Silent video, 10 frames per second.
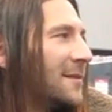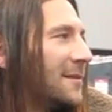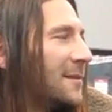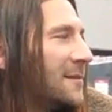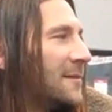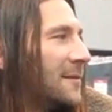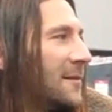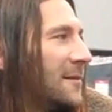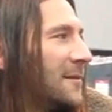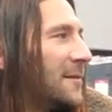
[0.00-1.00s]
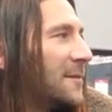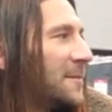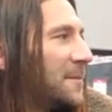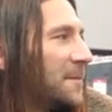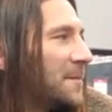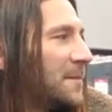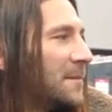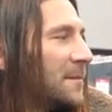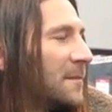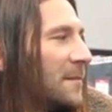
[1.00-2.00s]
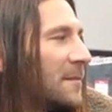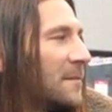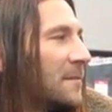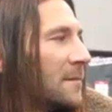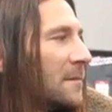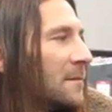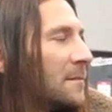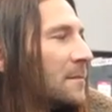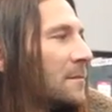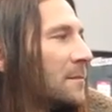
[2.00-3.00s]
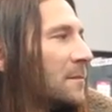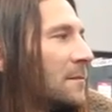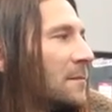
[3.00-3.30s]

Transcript: (silent)